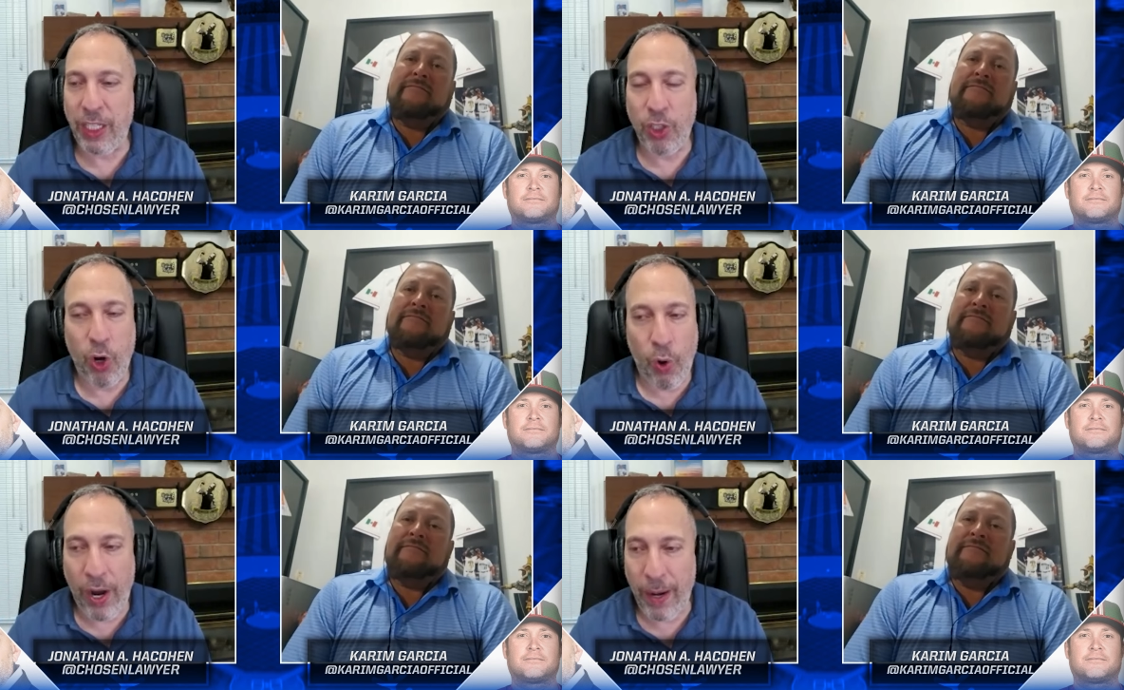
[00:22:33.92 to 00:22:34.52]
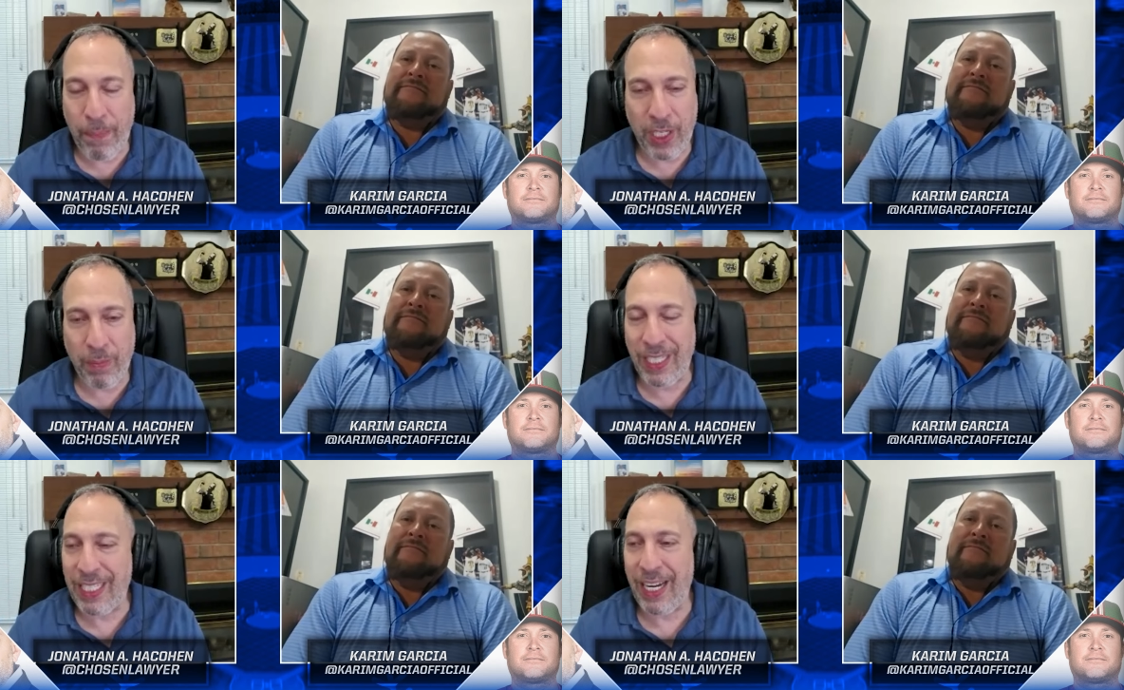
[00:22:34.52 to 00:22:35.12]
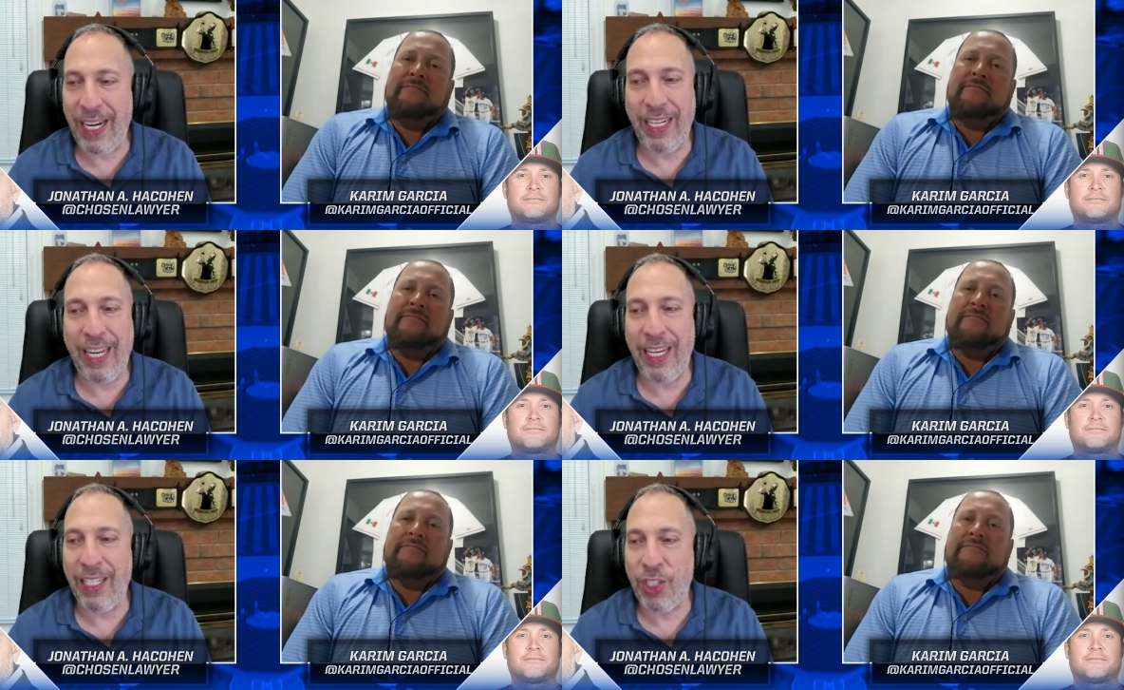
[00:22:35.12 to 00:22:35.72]
Speaker 1: they know how to pitch him
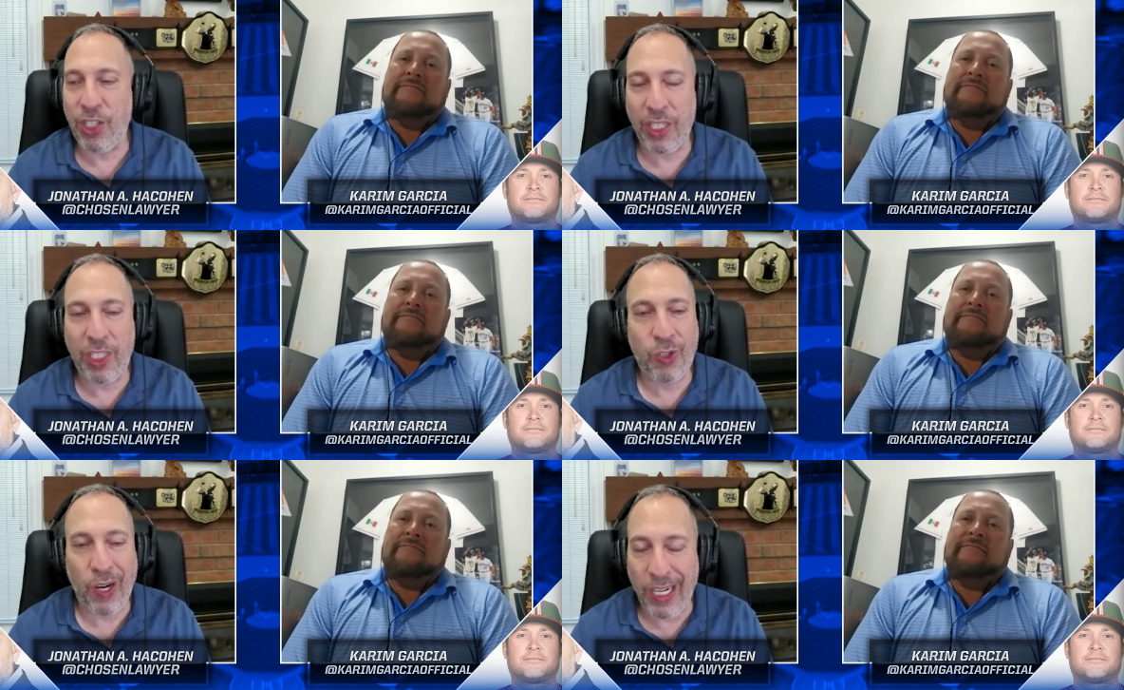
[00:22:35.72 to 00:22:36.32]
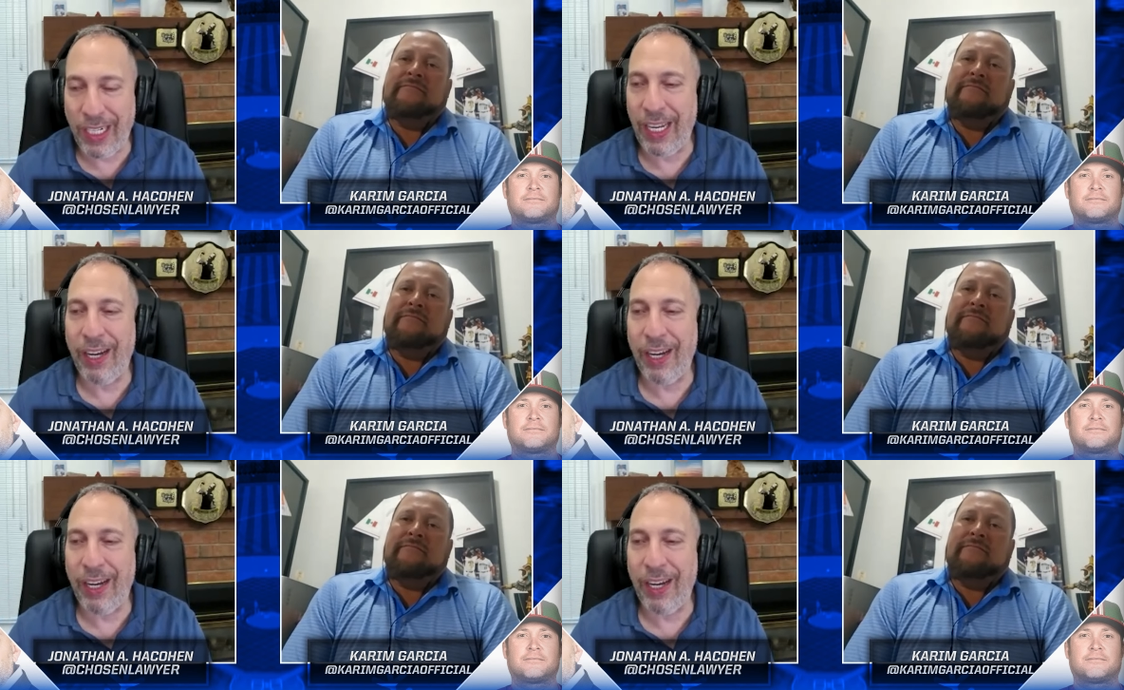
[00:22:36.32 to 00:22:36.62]
inside, and he's just striking